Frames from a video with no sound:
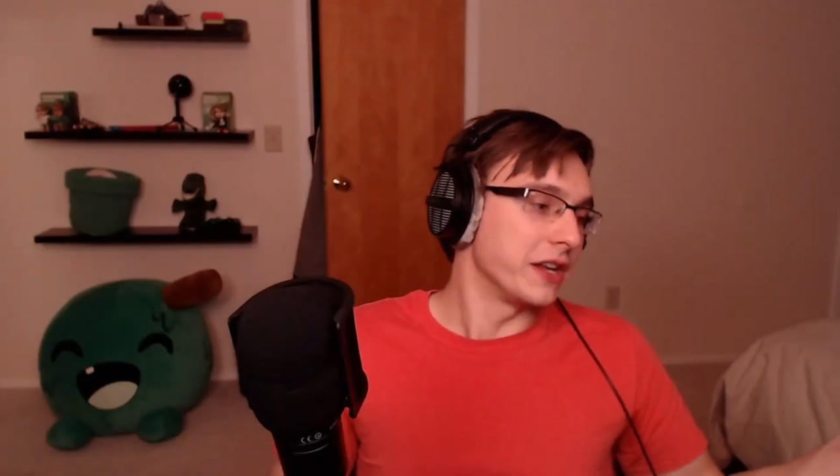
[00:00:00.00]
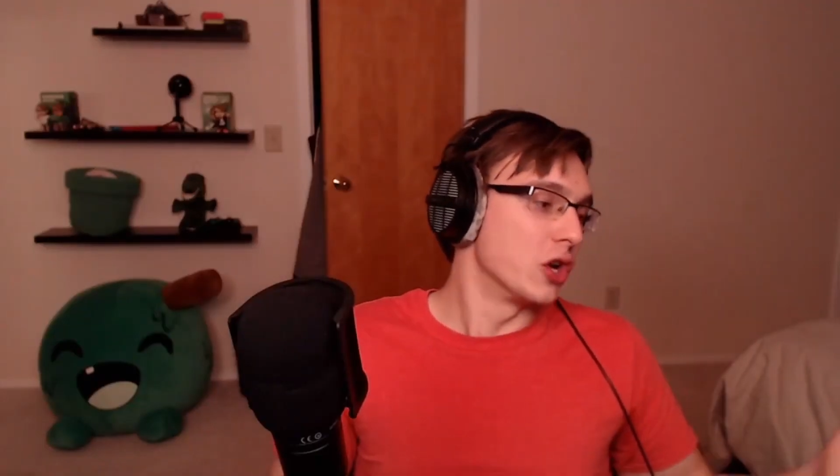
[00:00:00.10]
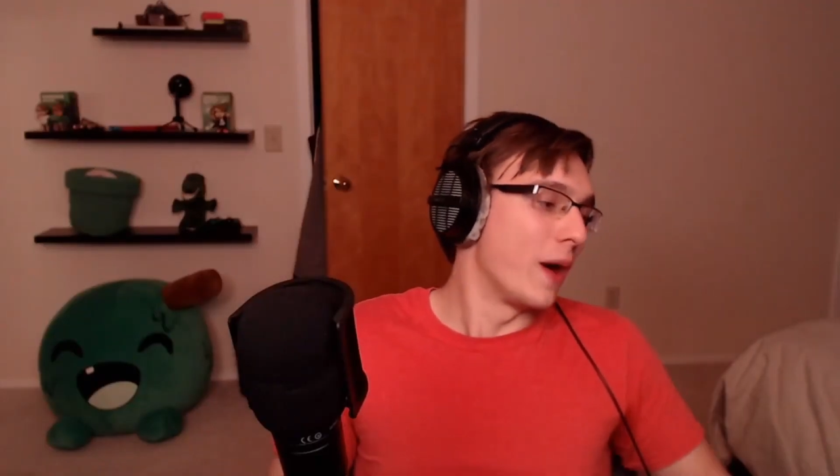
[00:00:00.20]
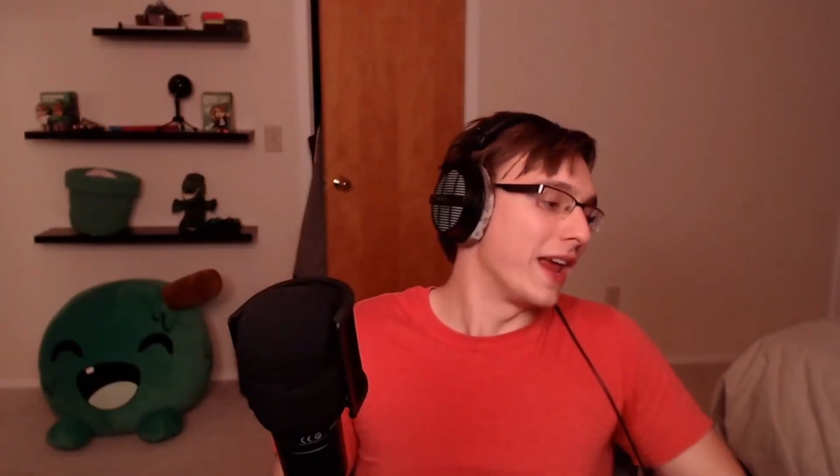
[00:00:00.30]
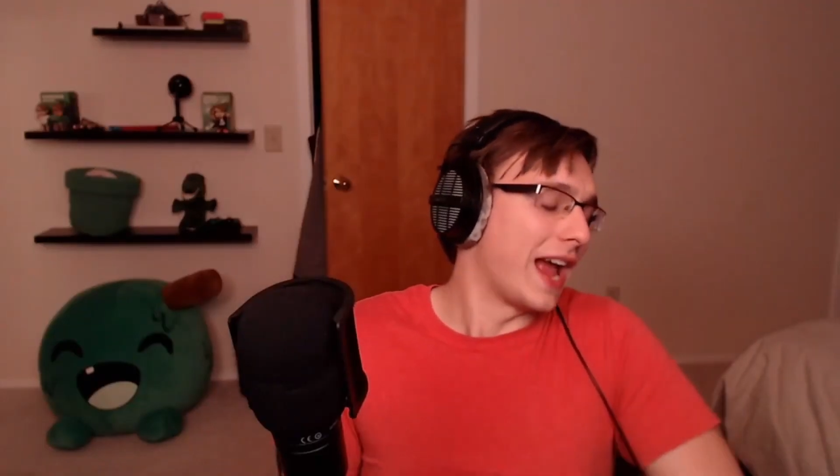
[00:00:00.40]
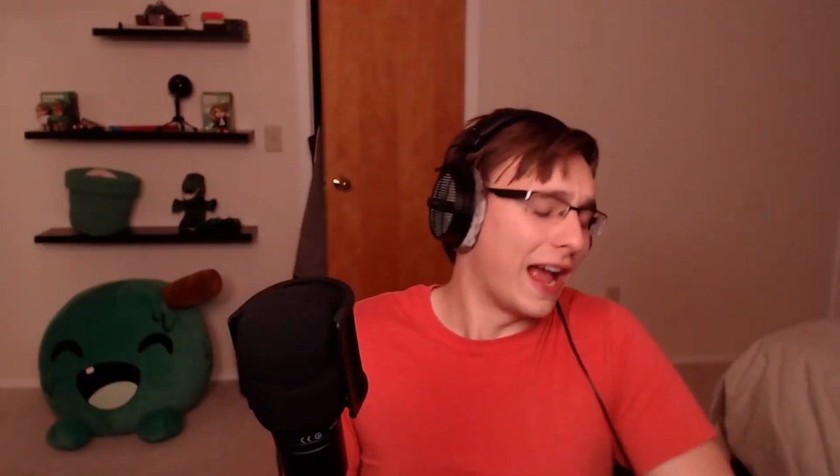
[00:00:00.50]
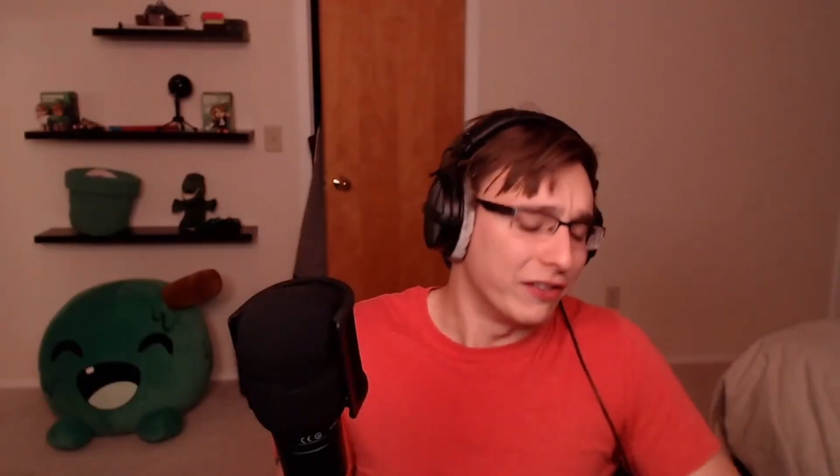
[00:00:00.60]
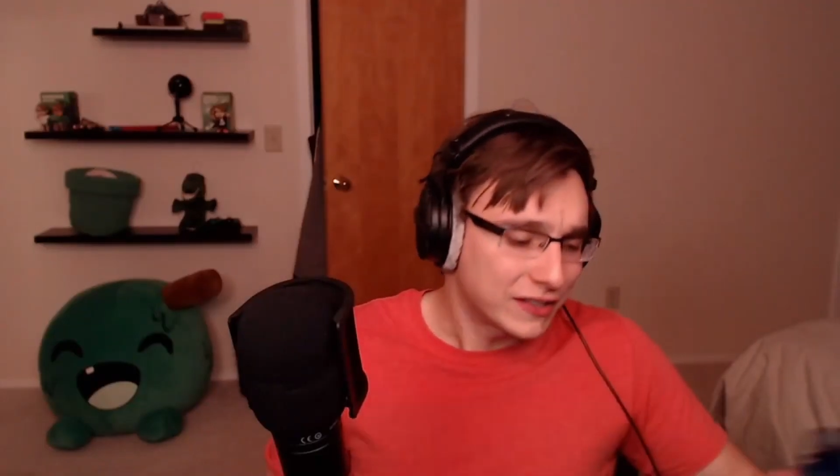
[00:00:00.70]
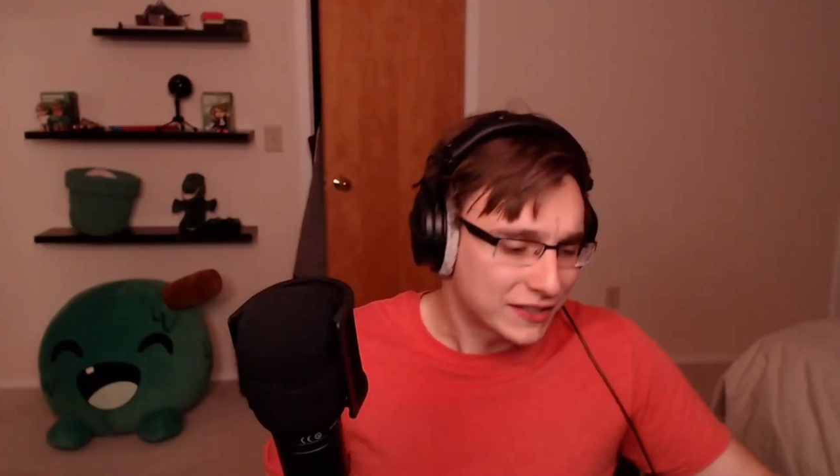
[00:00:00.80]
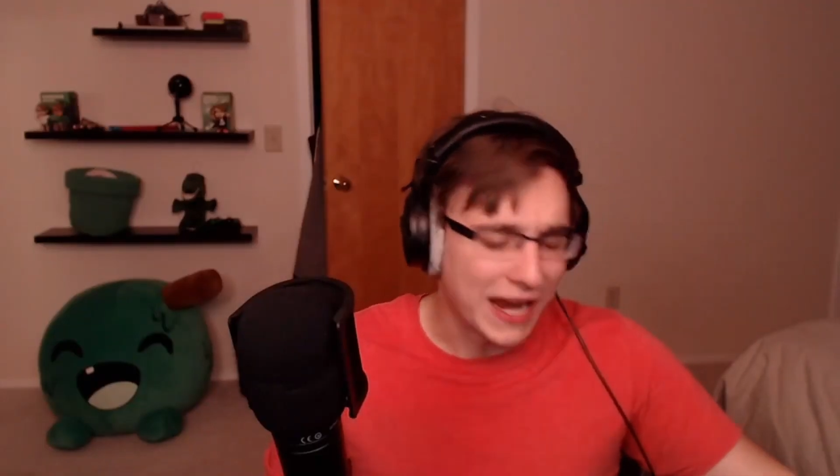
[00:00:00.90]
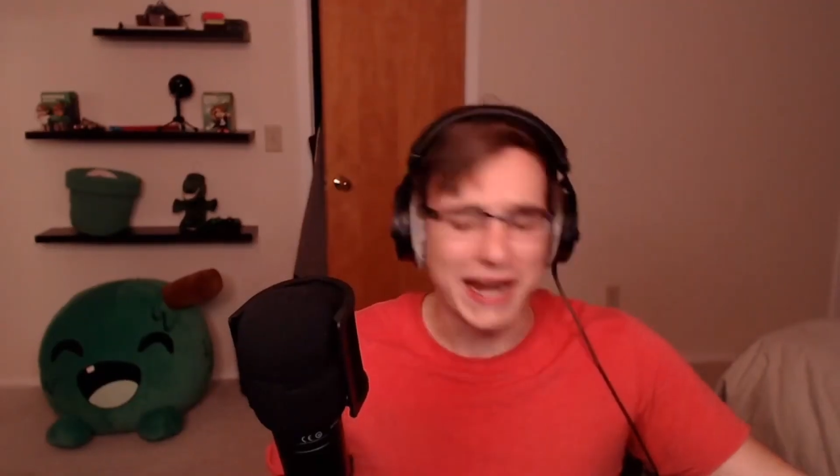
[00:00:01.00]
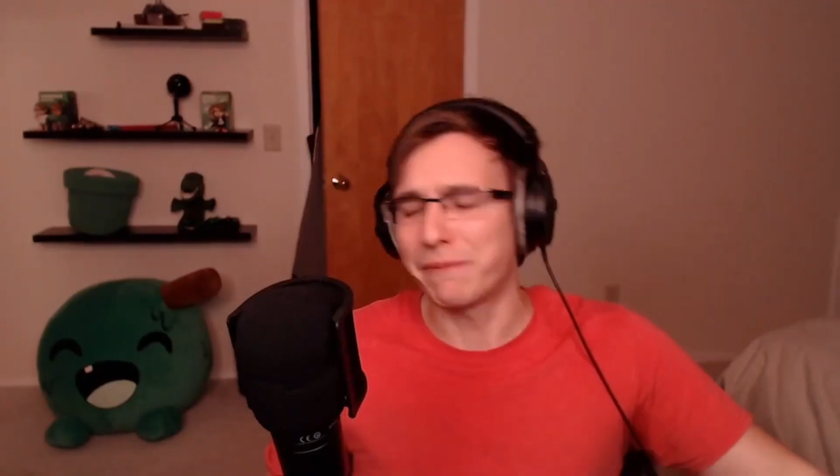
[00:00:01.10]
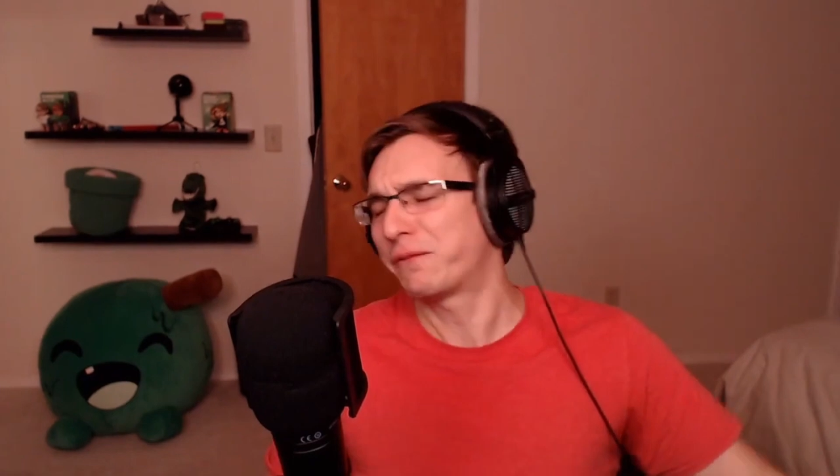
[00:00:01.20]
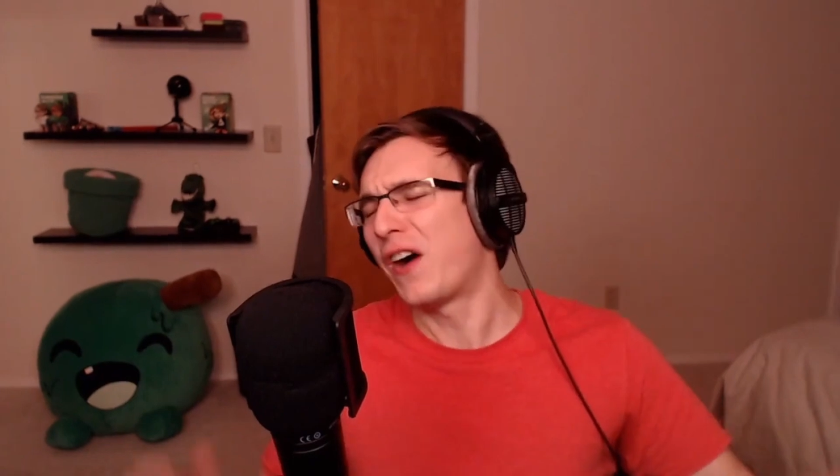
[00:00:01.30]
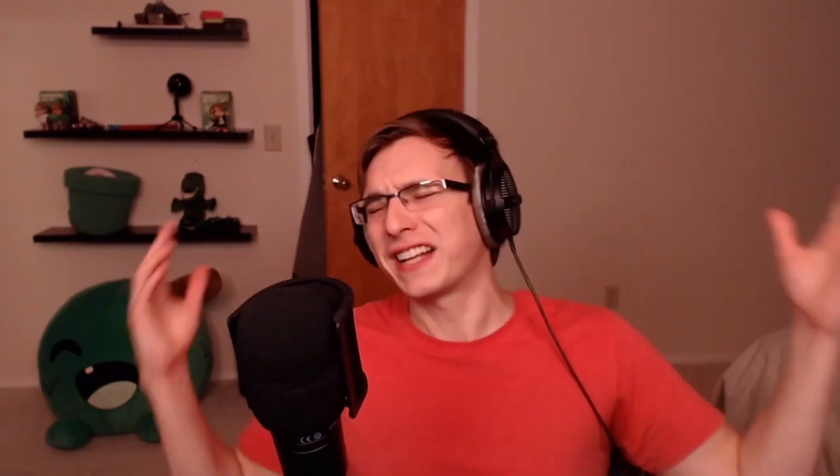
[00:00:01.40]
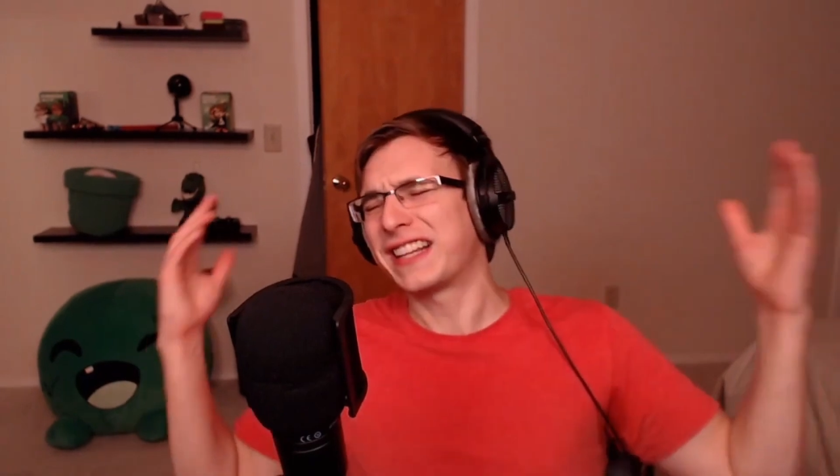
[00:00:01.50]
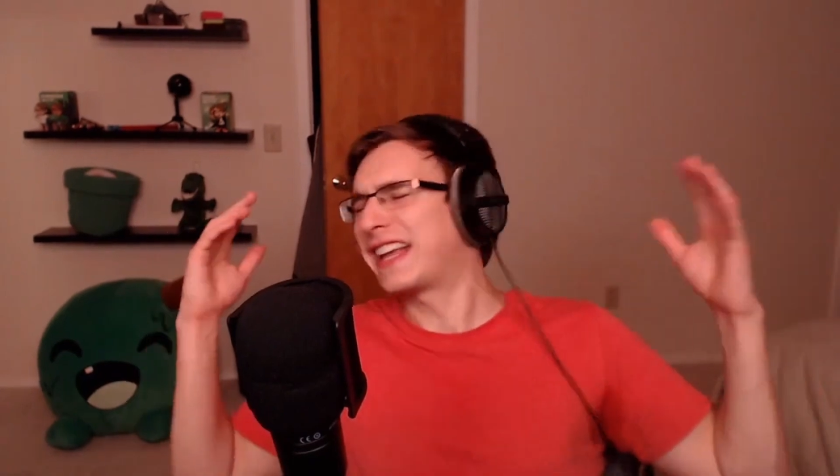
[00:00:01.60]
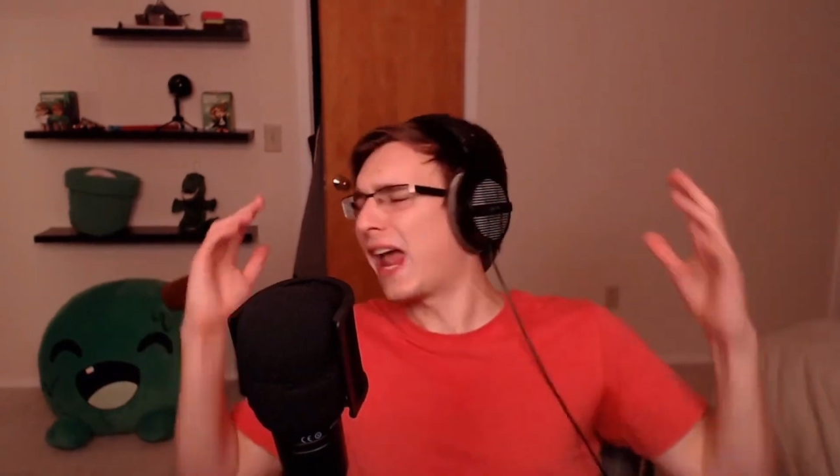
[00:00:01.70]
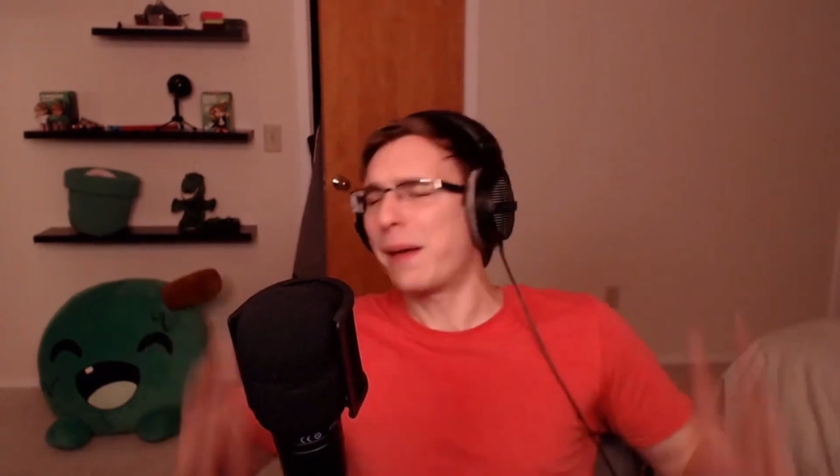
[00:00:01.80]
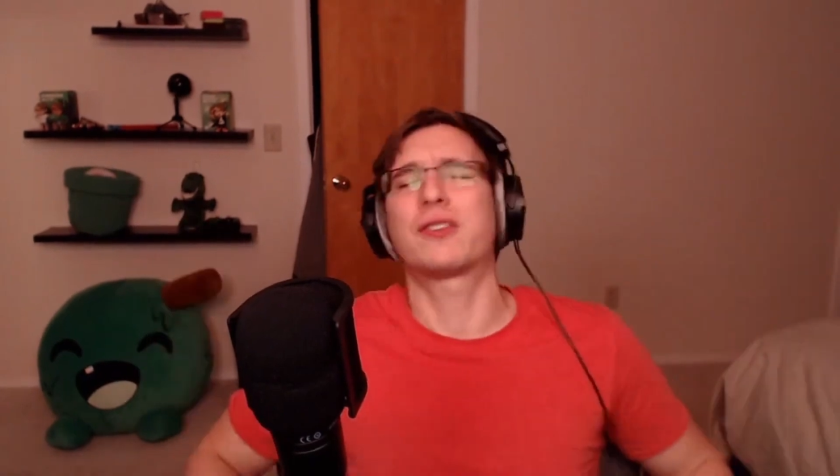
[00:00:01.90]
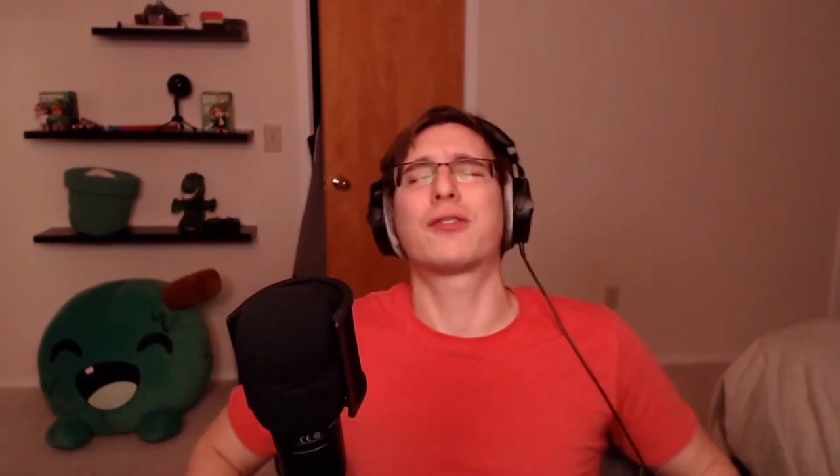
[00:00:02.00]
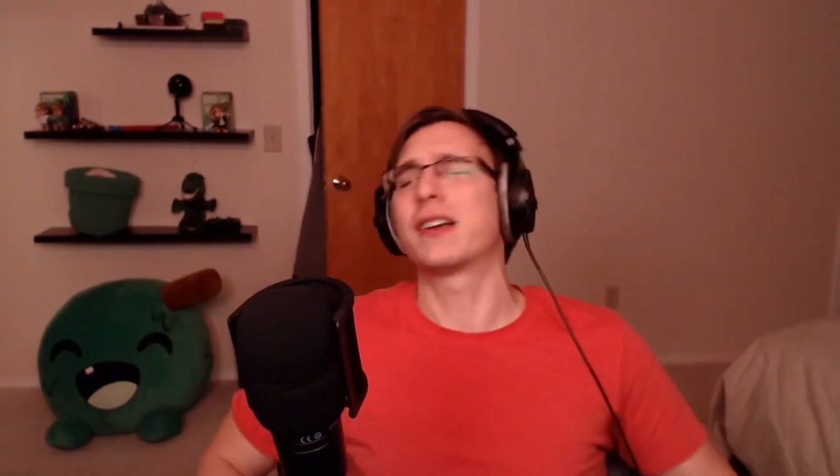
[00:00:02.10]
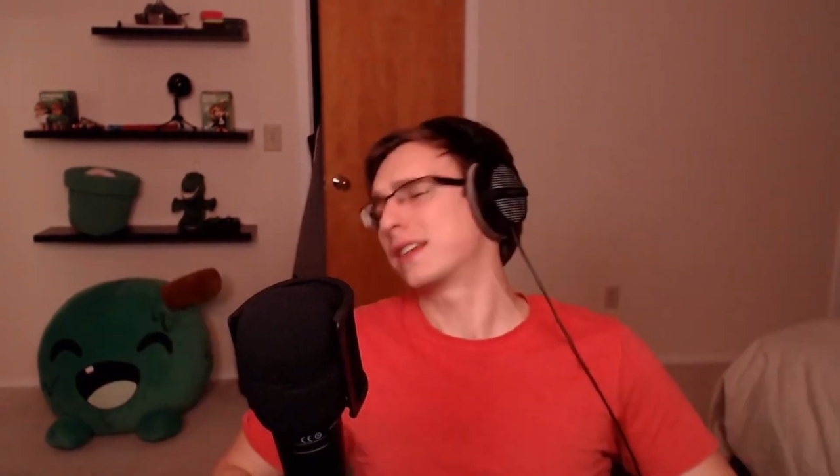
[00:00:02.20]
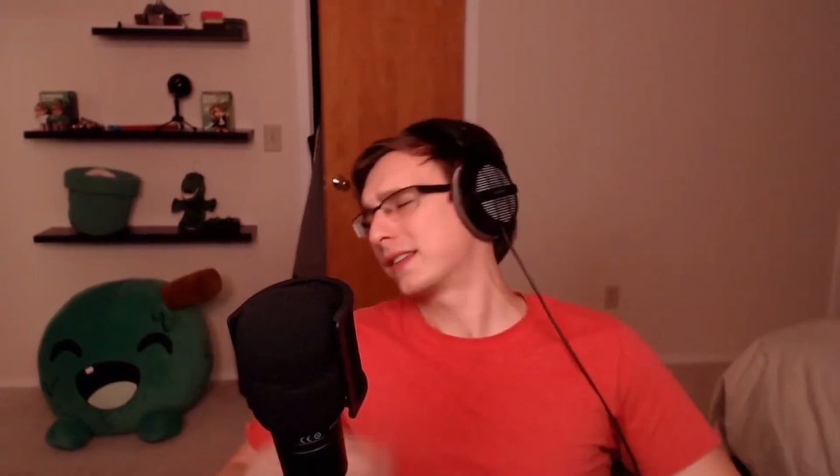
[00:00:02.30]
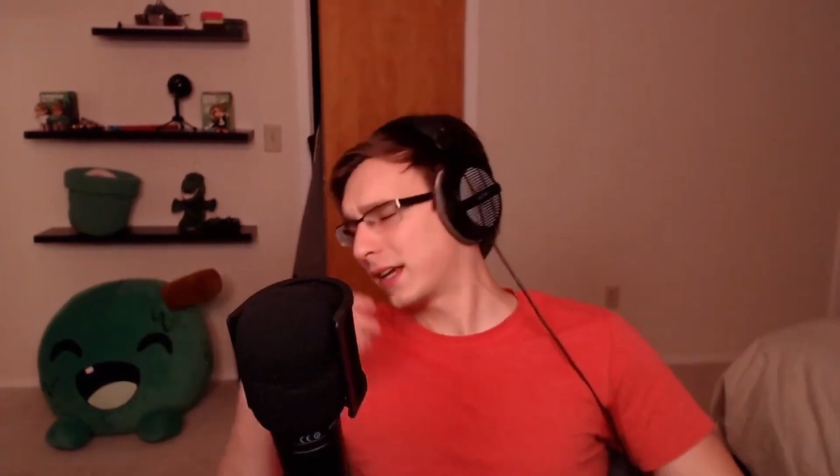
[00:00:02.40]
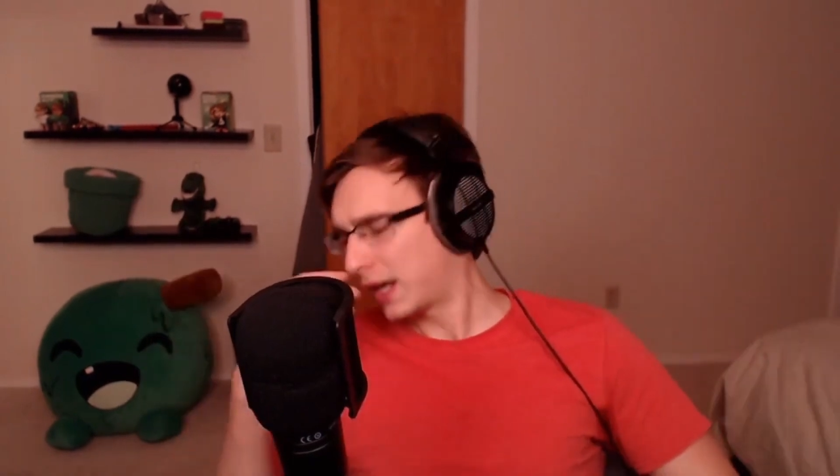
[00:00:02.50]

You win. I haven't seen a fuck. They can't be trusted. They